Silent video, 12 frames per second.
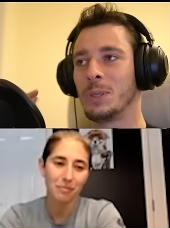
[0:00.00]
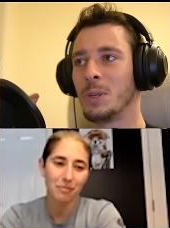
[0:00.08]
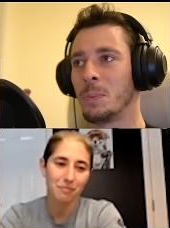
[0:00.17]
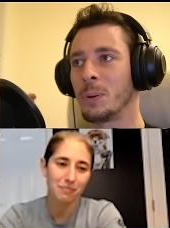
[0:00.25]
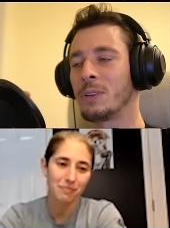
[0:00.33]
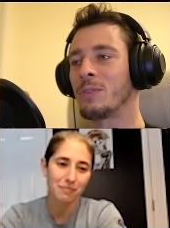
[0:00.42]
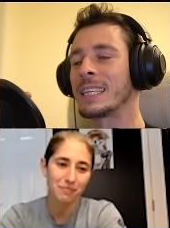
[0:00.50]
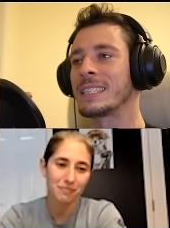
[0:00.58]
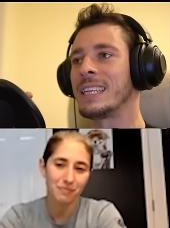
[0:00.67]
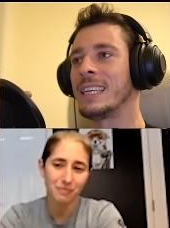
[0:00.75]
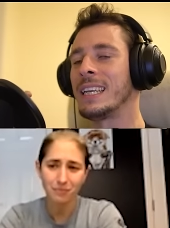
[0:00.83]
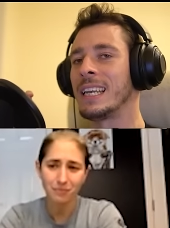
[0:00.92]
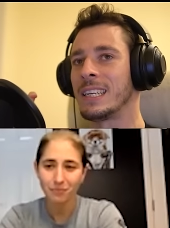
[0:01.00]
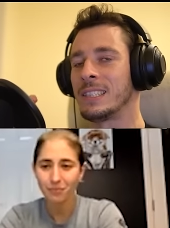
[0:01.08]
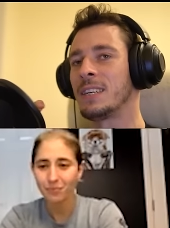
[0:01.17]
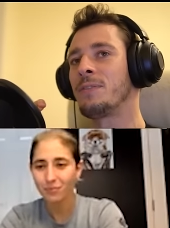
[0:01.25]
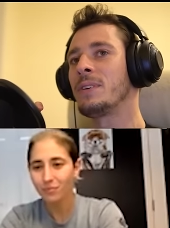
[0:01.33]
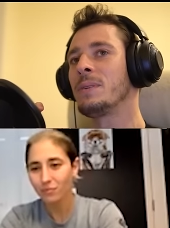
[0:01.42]
Speaker 1: would you put wrestling in a
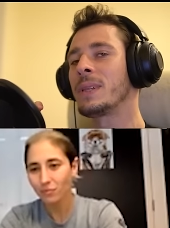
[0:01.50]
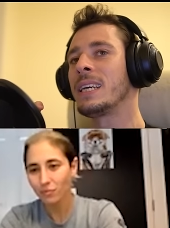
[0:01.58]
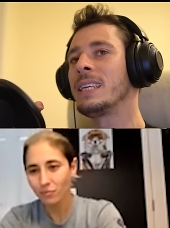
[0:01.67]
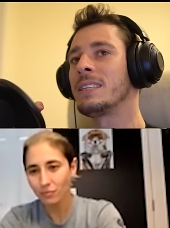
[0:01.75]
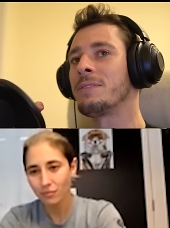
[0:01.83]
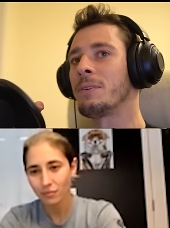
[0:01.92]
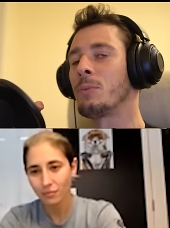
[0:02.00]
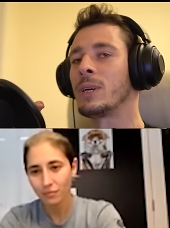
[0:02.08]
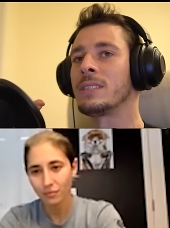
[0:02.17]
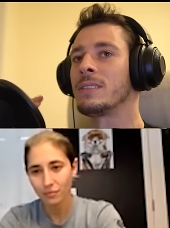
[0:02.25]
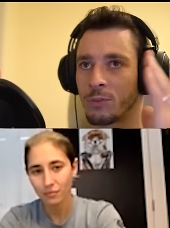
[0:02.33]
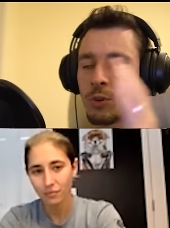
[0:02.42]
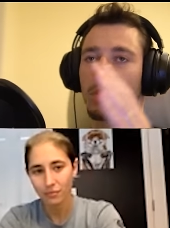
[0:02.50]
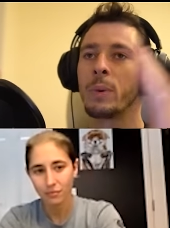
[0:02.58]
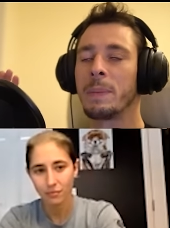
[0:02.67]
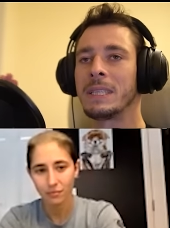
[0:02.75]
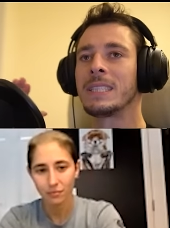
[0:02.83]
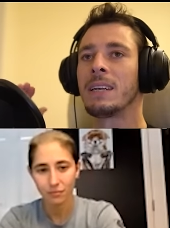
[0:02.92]
different place if it wasn't for
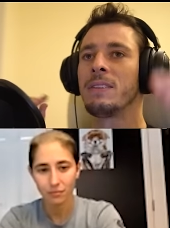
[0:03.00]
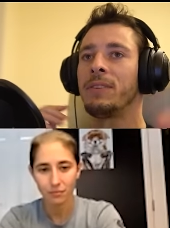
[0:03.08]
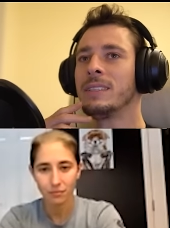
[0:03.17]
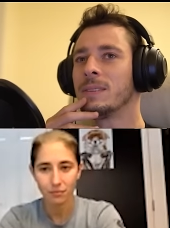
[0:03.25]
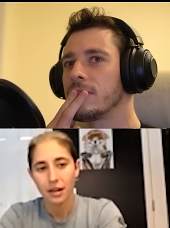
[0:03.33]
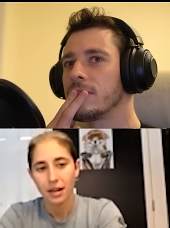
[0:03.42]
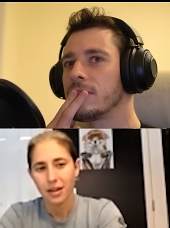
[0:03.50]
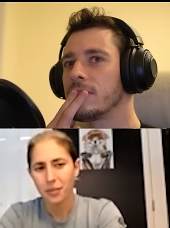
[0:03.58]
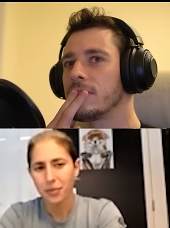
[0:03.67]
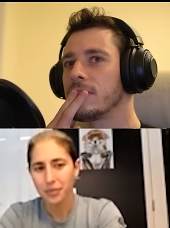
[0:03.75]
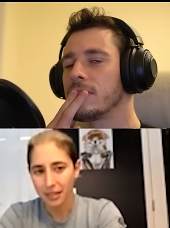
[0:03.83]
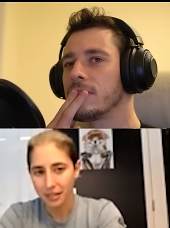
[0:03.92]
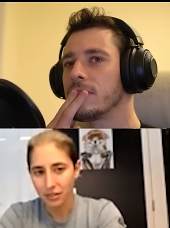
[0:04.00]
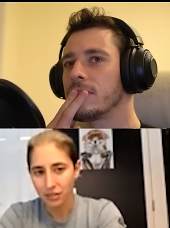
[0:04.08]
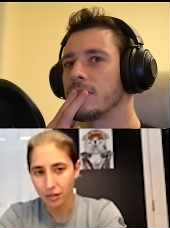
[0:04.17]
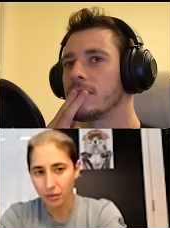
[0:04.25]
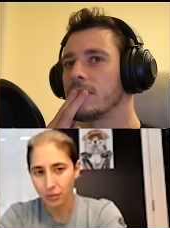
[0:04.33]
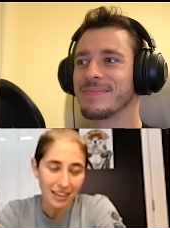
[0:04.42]
women's self-defense?
Speaker 2: I don't think
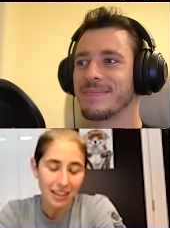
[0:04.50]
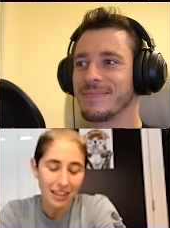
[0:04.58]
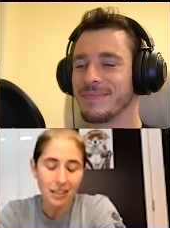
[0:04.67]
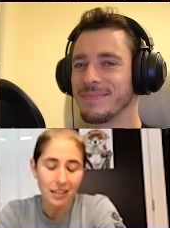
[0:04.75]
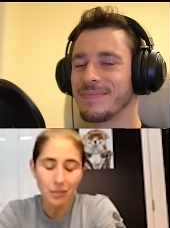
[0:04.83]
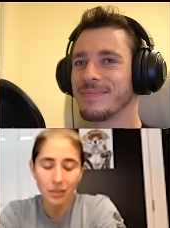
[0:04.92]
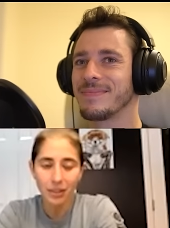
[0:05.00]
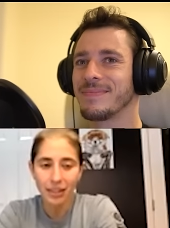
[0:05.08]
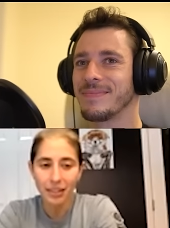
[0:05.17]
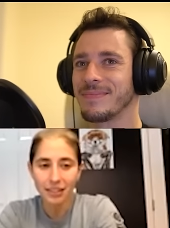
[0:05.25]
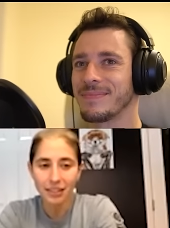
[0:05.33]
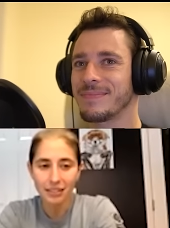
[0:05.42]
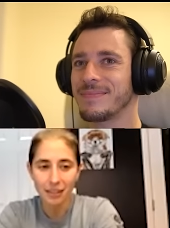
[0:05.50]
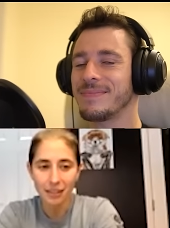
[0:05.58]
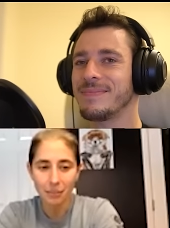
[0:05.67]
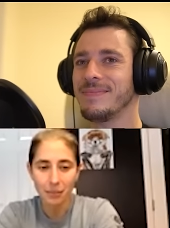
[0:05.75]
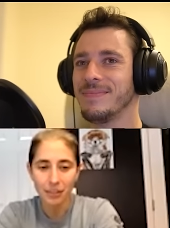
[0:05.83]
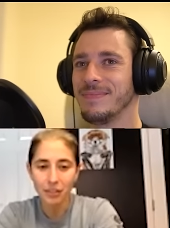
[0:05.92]
so. I think it would land in the same
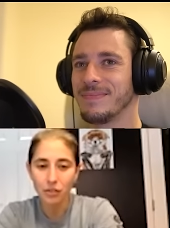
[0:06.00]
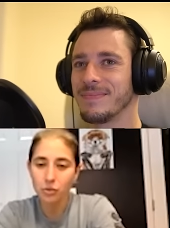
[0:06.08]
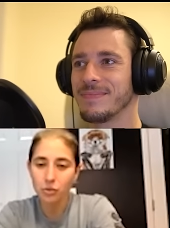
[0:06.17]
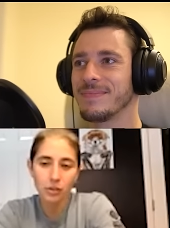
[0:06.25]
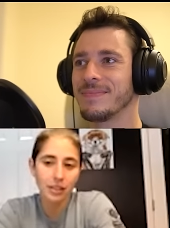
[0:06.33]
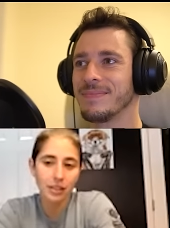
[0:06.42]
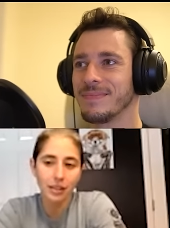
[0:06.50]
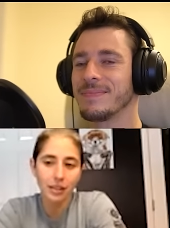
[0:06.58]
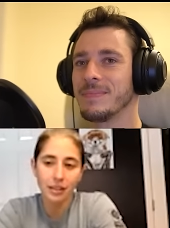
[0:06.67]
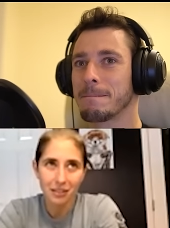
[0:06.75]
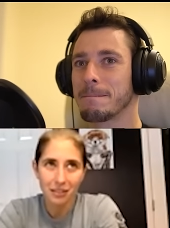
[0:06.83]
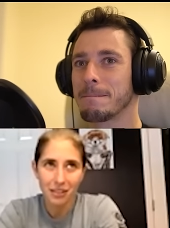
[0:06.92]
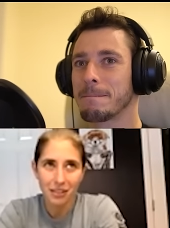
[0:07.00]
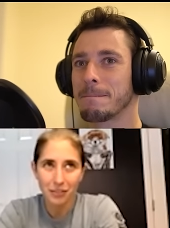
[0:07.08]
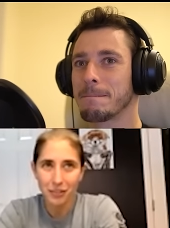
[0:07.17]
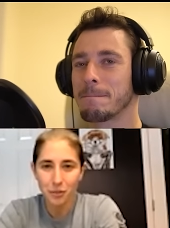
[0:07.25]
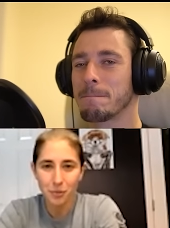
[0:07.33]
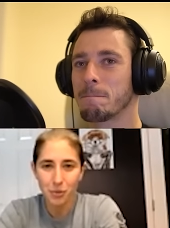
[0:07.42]
place. Truly, the difference
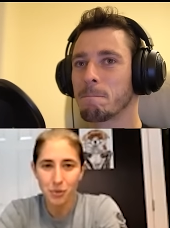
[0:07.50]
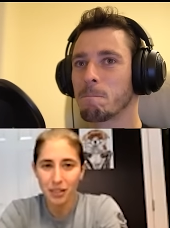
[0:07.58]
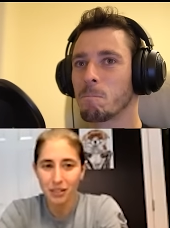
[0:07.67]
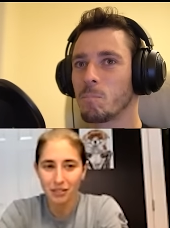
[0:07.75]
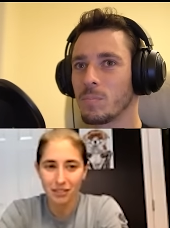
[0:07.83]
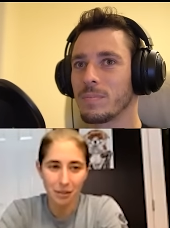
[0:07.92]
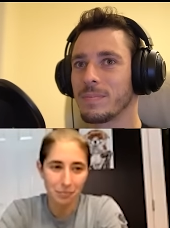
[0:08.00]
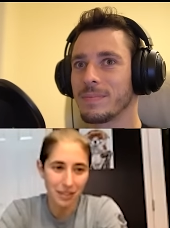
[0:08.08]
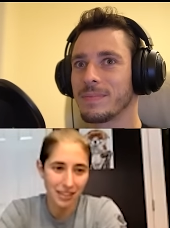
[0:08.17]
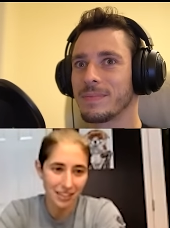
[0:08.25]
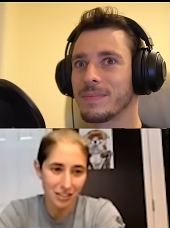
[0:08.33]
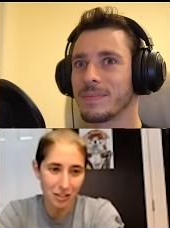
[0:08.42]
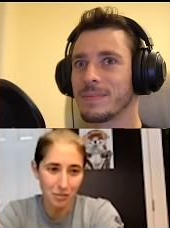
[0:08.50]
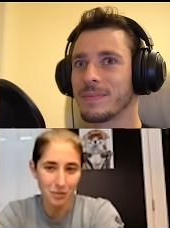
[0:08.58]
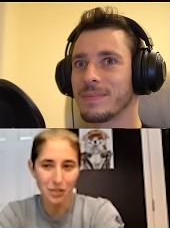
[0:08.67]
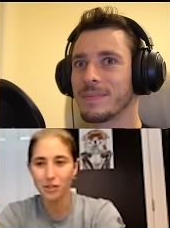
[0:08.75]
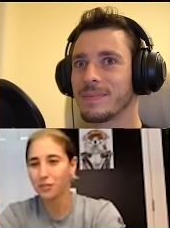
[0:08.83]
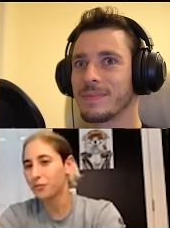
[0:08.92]
between something that's going to be
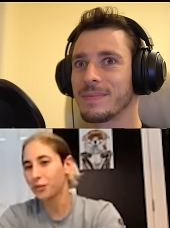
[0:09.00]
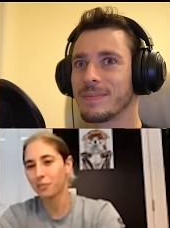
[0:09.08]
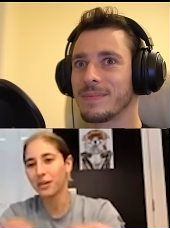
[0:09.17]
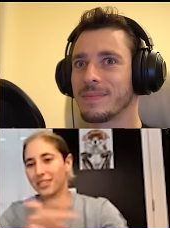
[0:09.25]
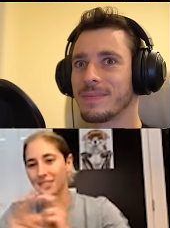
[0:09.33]
good for men's